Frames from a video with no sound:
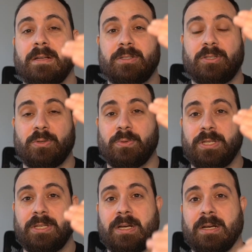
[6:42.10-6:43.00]
to
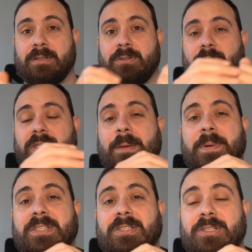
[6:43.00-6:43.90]
the
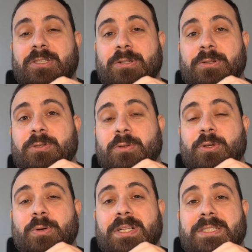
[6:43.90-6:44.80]
capacity tier, to
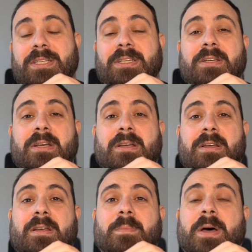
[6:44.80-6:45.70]
QLC,
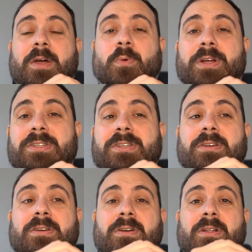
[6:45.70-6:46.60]
by
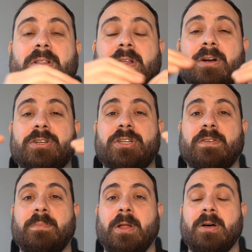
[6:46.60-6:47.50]
writing large
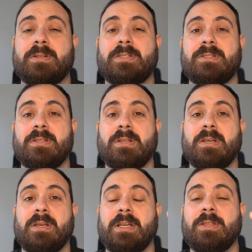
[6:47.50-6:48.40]
enough blocks
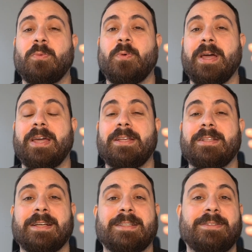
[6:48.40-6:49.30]
in a way
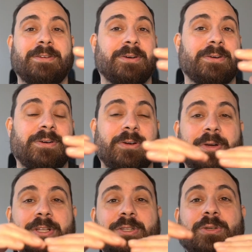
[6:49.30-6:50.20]
that you're
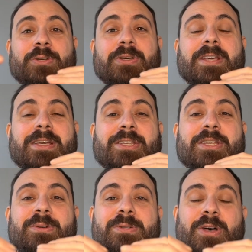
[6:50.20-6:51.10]
going to
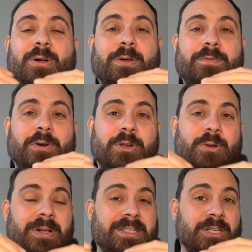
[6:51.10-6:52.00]
use all of your
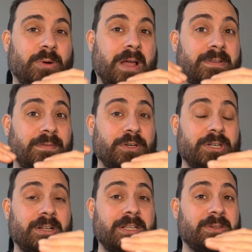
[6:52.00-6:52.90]
QLC drives
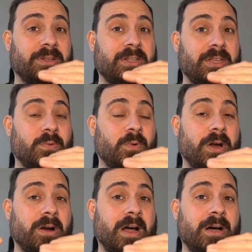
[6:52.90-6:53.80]
efficiently so that they
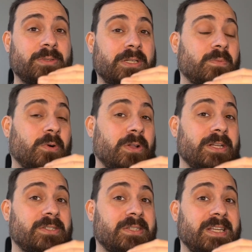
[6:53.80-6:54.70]
wear out at more or
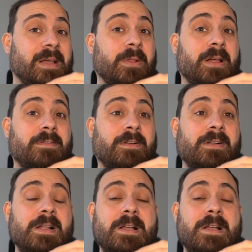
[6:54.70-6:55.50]
less the same level,